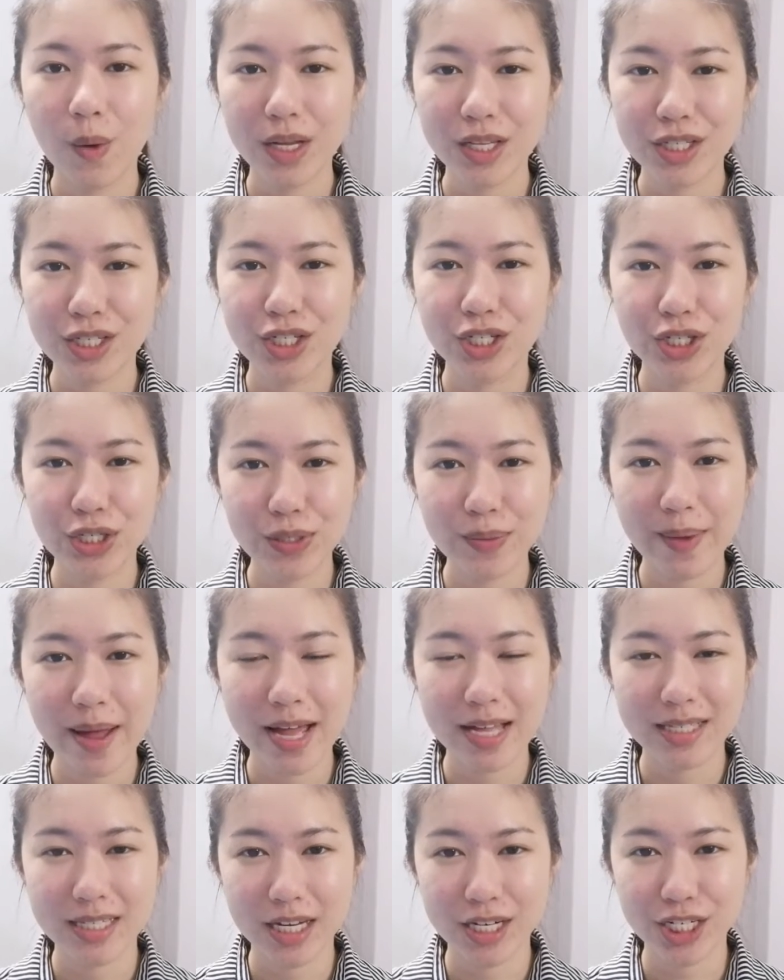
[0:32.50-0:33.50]
What drew
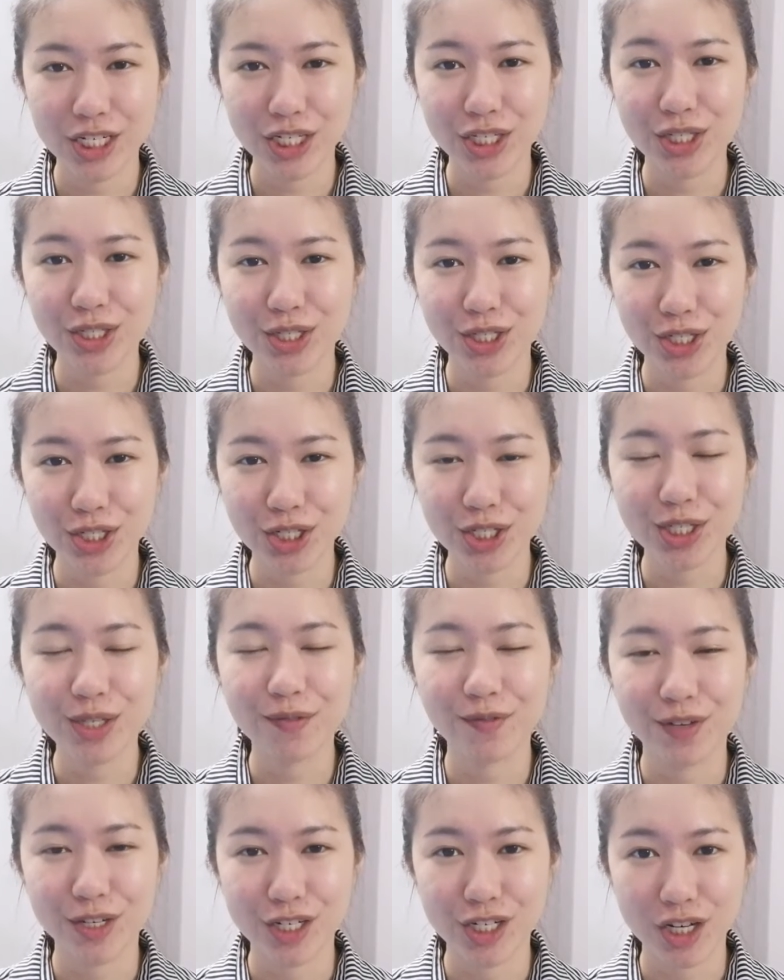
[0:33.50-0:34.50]
my attention to
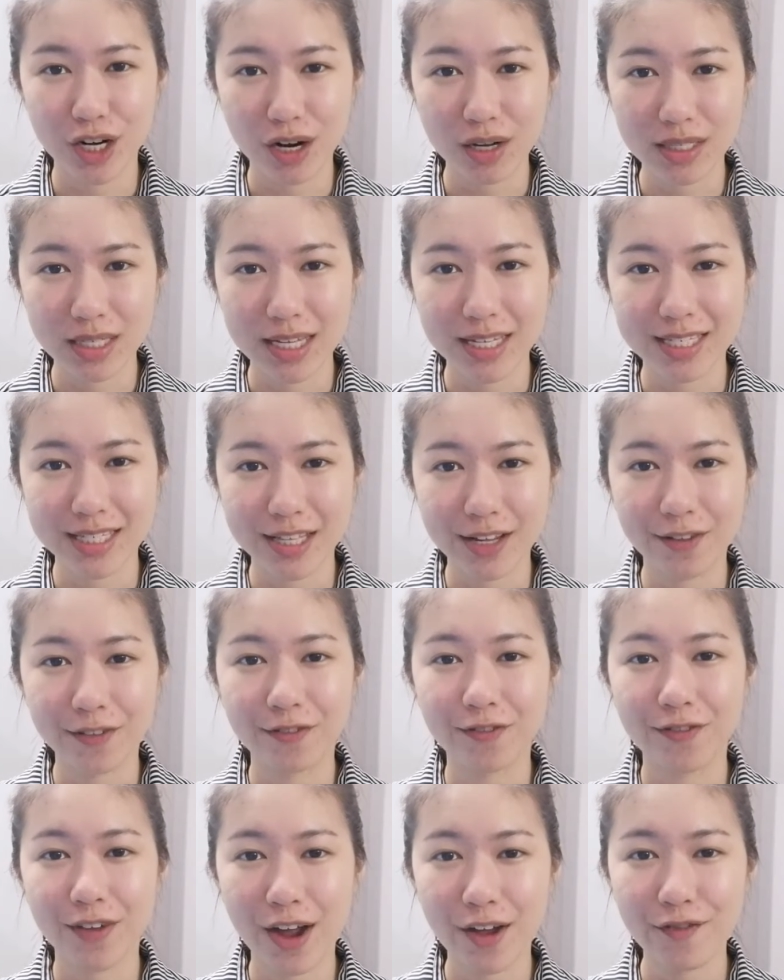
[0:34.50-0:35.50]
choose Vitrox is
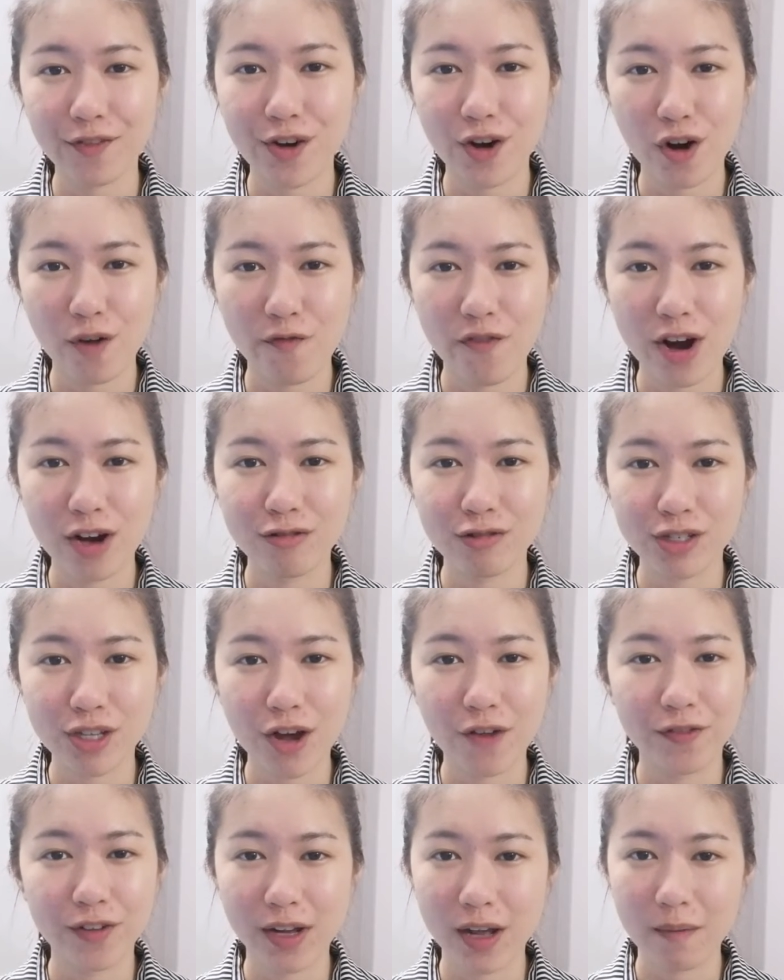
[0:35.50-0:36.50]
the five core
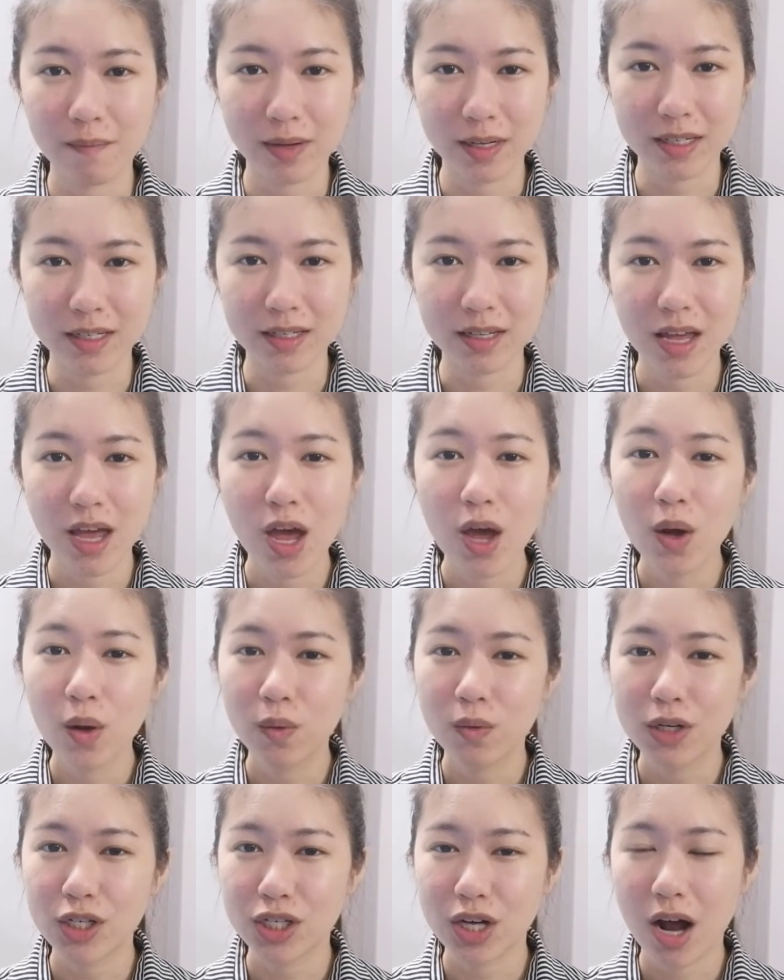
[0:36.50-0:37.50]
values of the company,
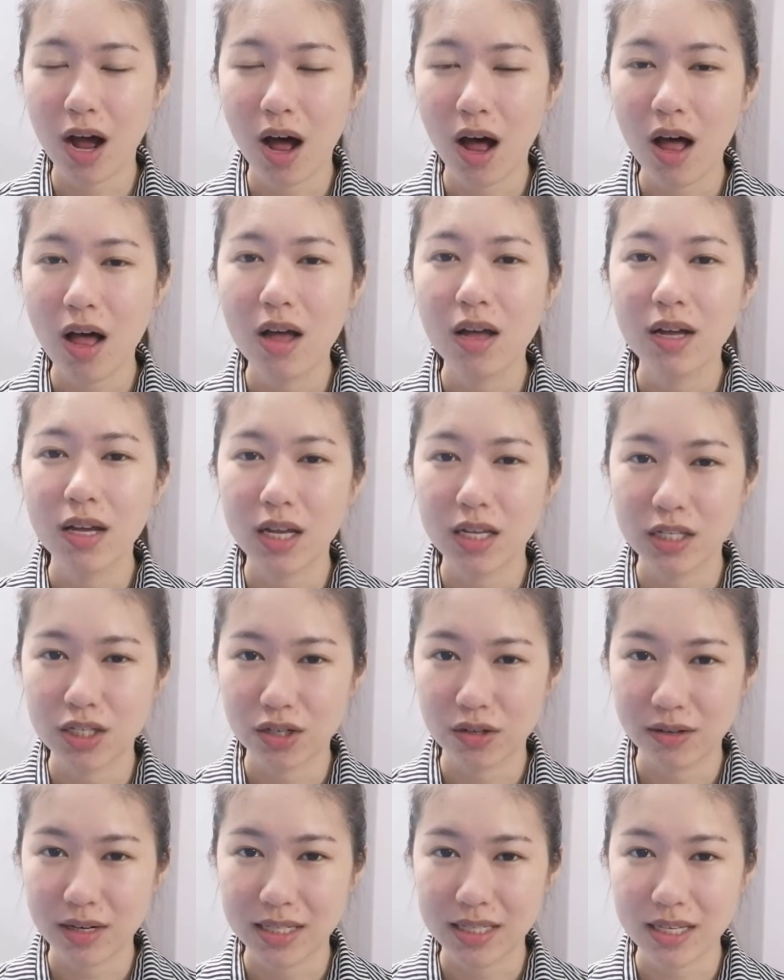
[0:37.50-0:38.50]
which are
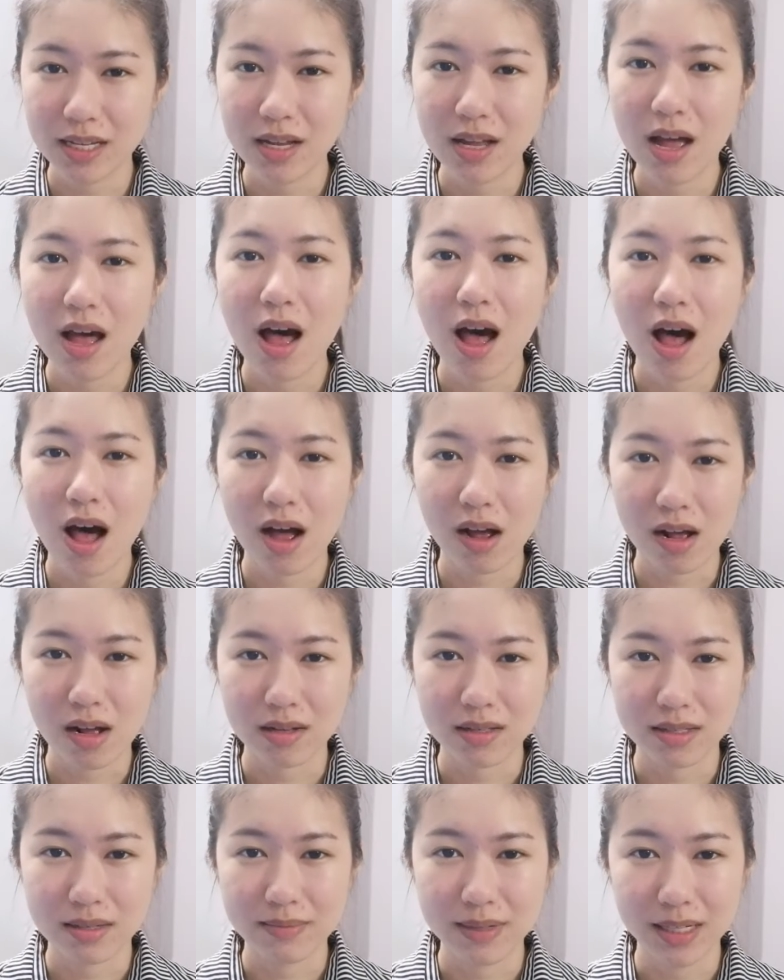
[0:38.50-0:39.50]
integrity,
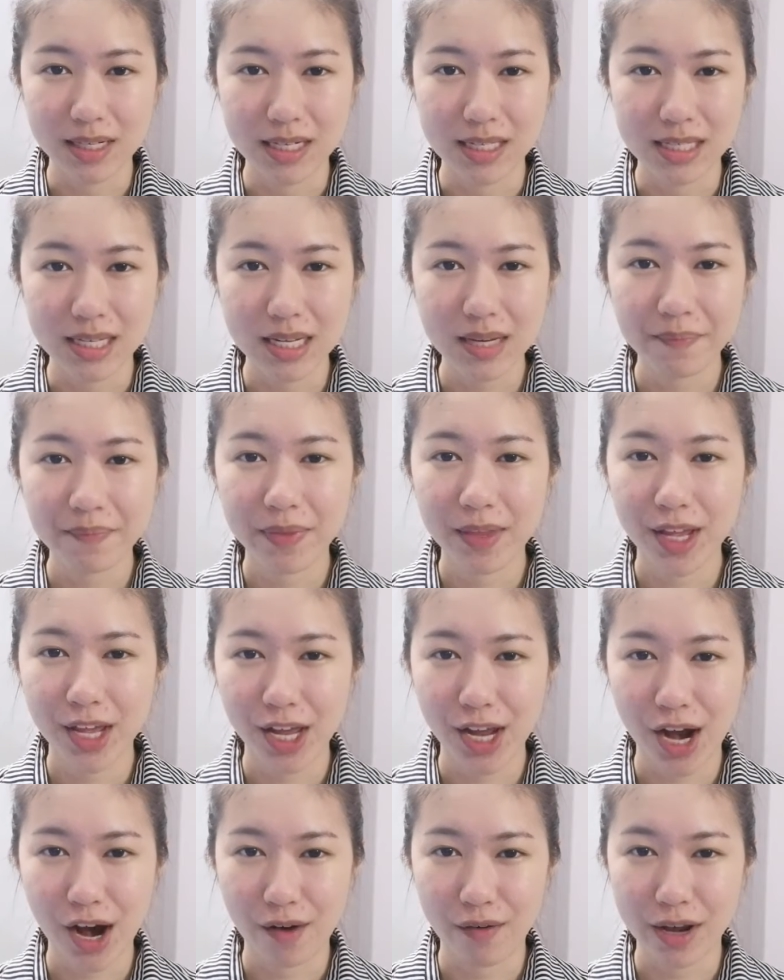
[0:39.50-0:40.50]
accountability,
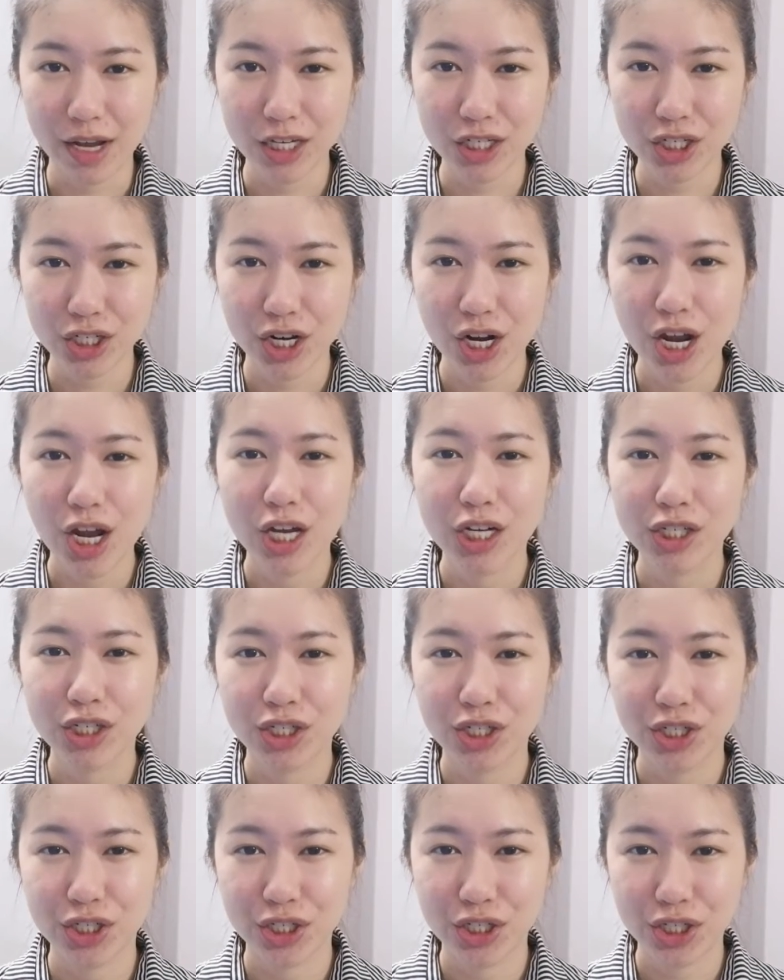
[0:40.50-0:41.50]
courage,
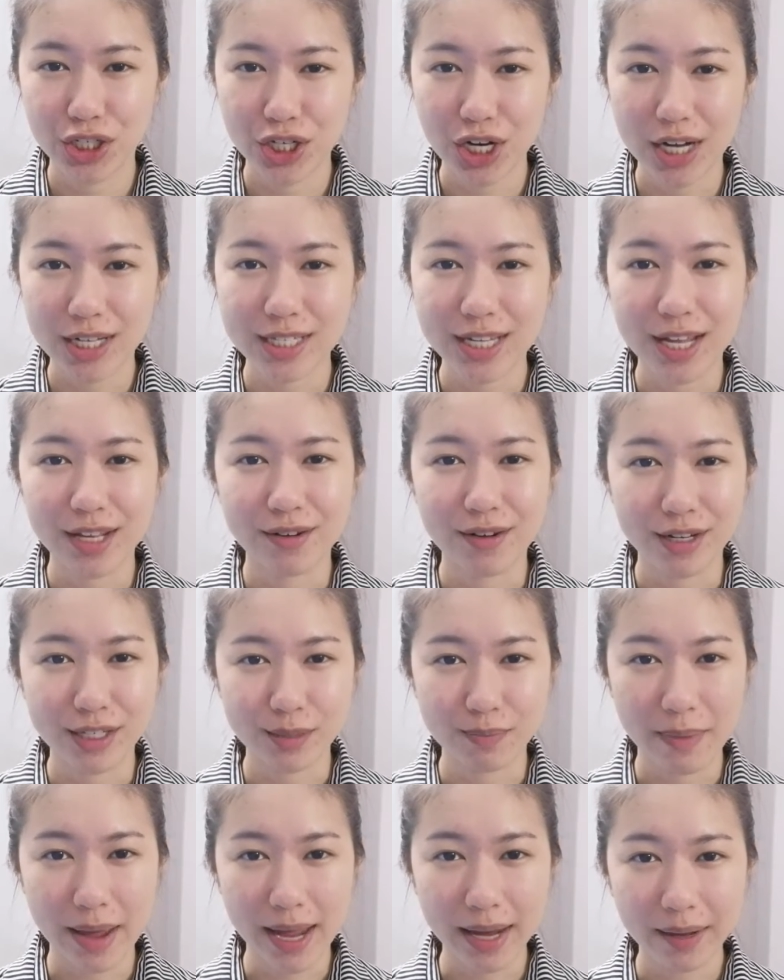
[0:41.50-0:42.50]
trust and
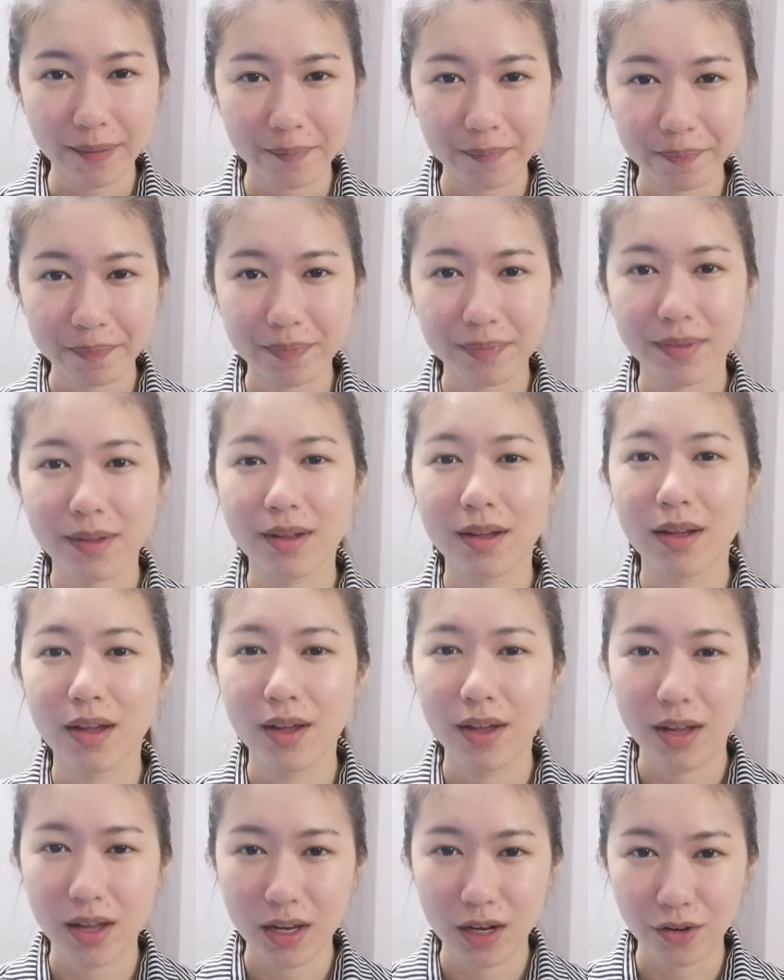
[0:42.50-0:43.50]
respect,
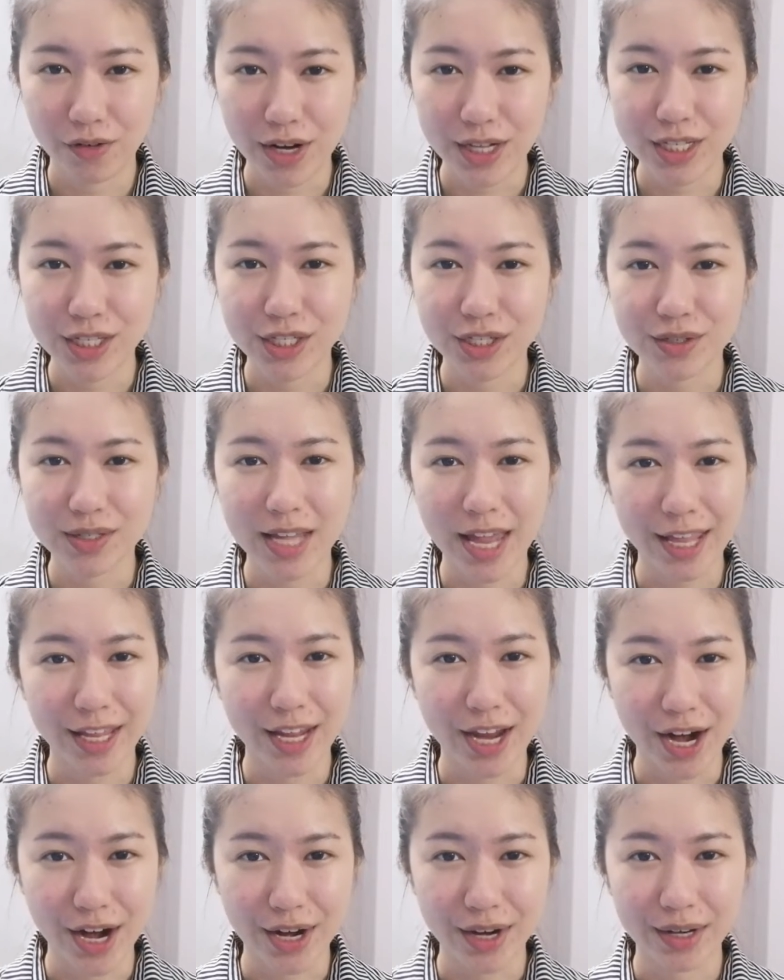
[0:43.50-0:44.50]
gratitude
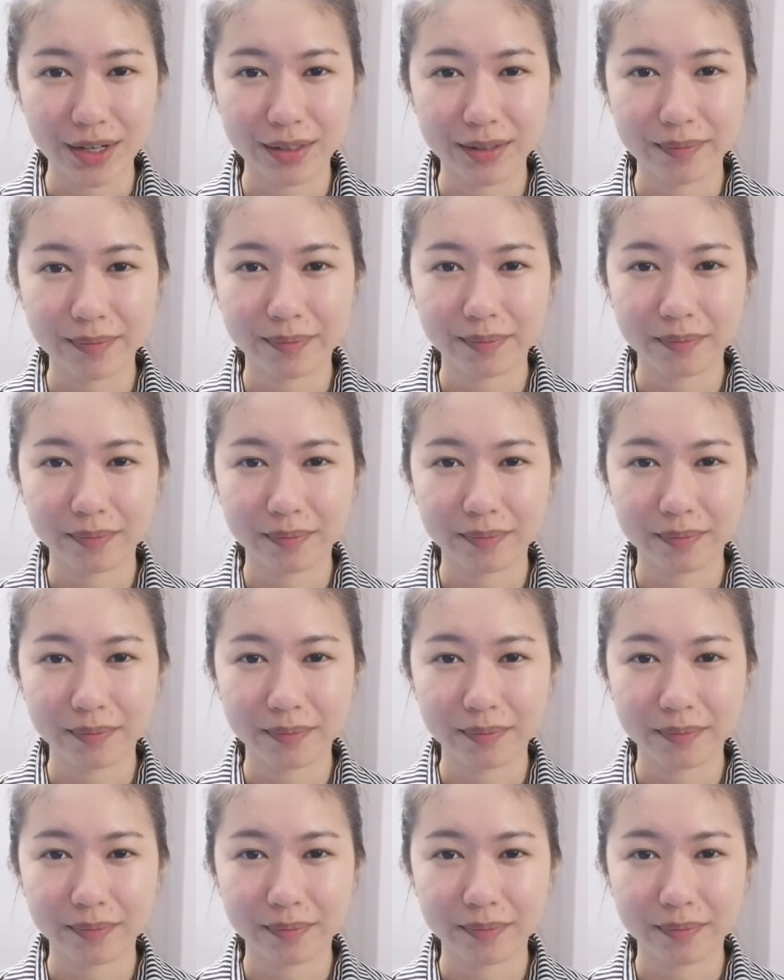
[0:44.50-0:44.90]
and care.